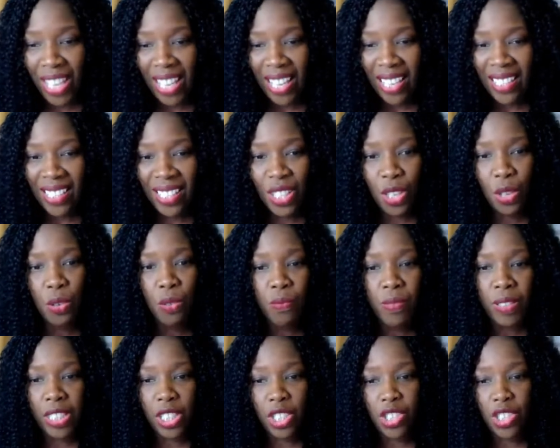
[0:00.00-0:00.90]
So
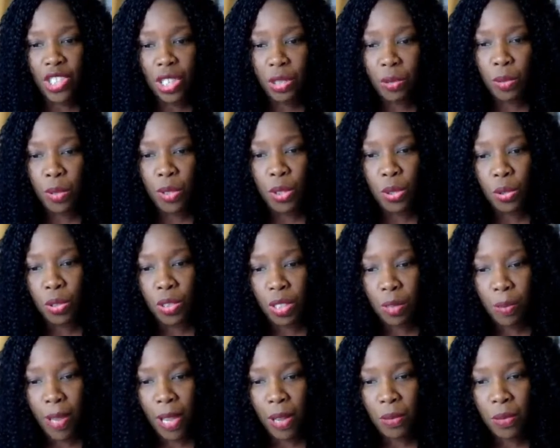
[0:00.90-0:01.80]
relationships we talked
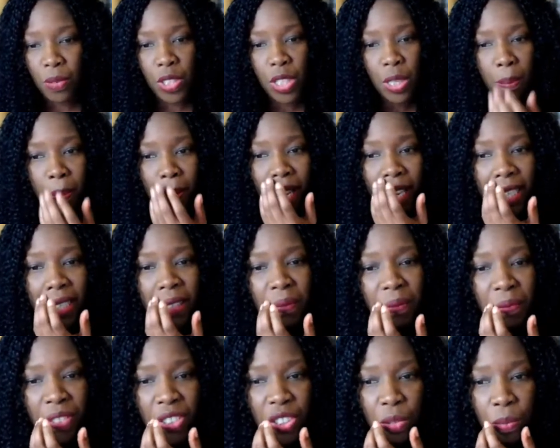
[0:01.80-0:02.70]
about. So my
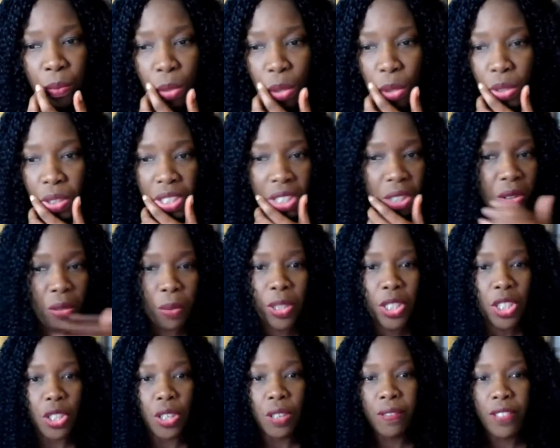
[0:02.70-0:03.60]
vision board, don't know what
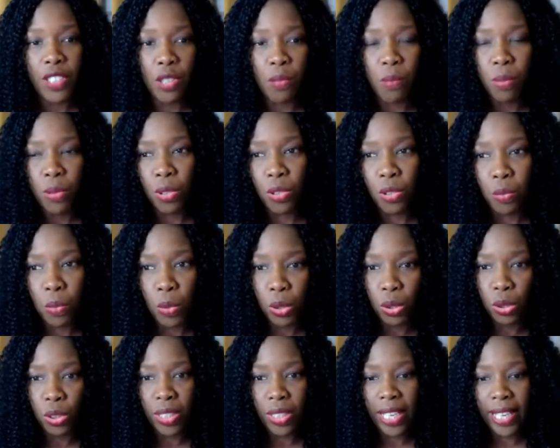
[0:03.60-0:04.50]
your vision board will
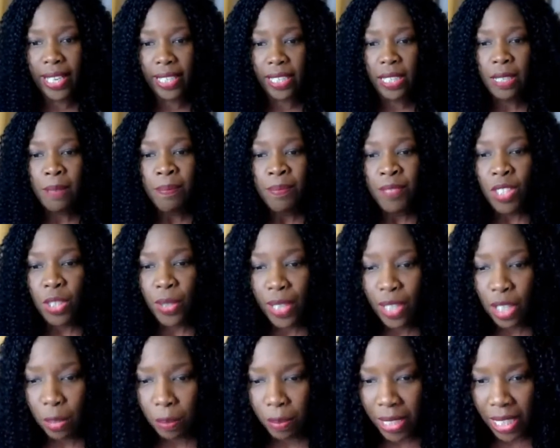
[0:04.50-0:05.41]
look like. So
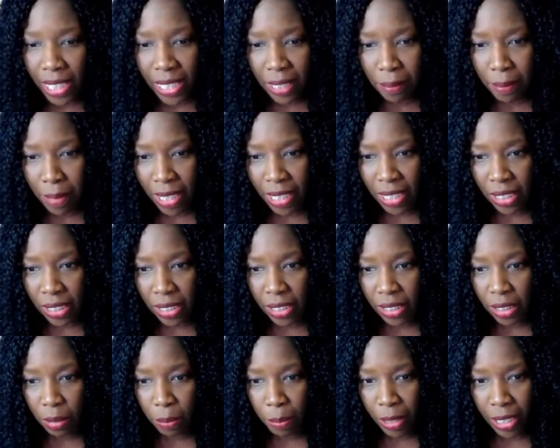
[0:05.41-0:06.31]
I updated mine a
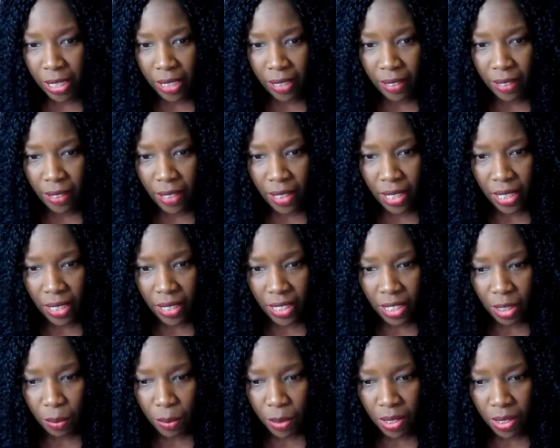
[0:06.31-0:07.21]
little bit. I think
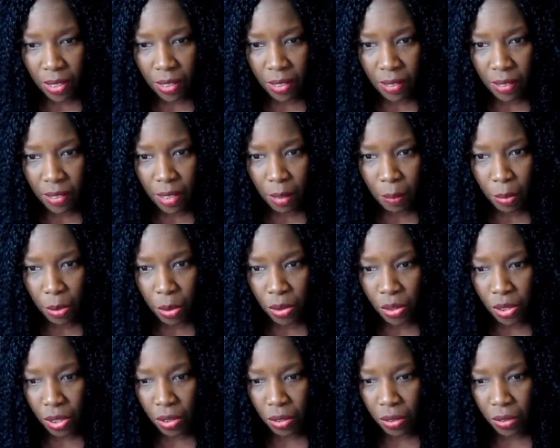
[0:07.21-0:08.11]
this was supposed
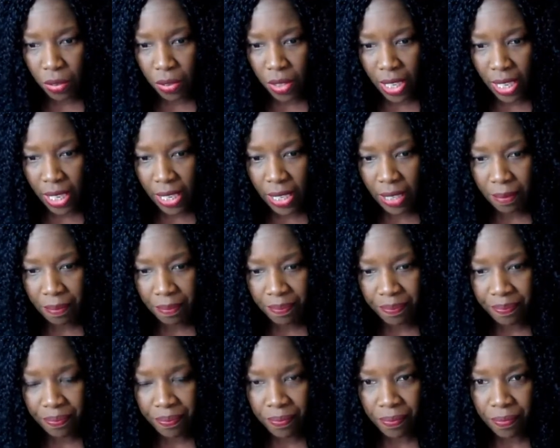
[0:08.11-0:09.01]
to go there.
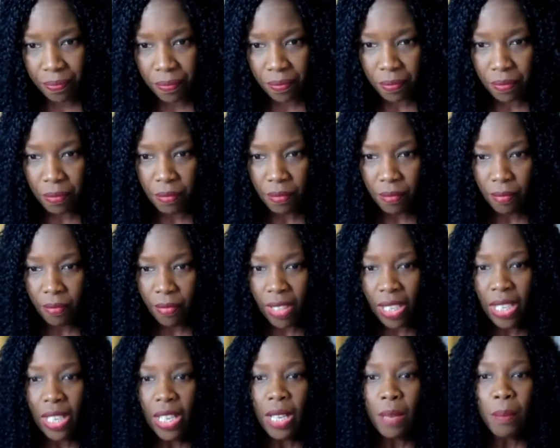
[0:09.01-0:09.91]

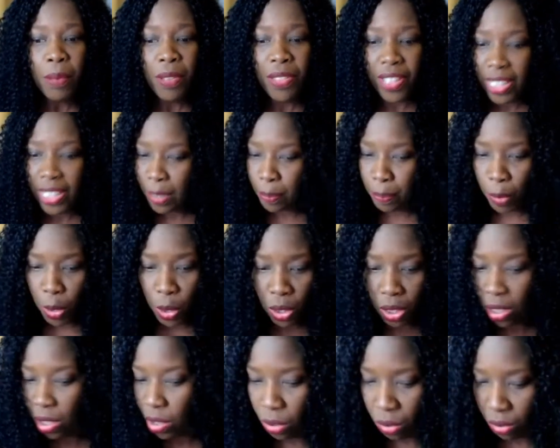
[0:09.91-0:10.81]
But this
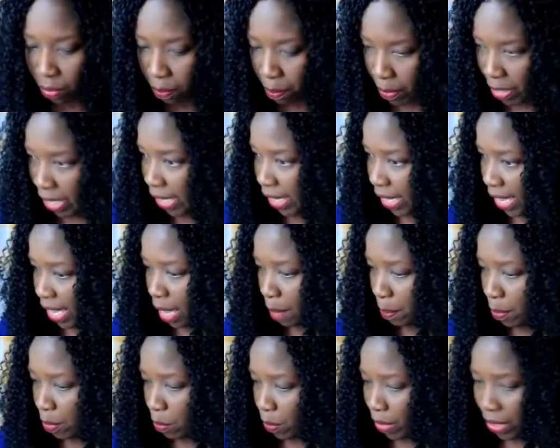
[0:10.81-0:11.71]
book called Make It
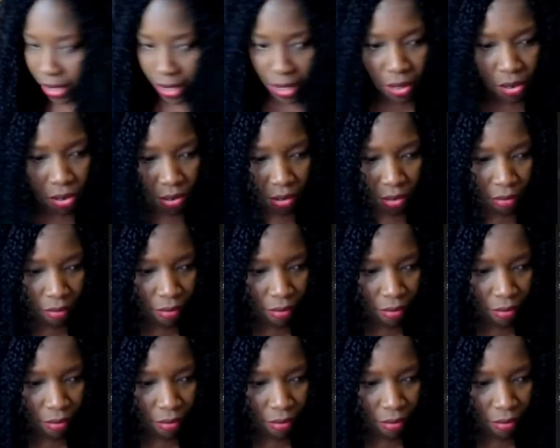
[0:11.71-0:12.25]
Happen, where's it gone?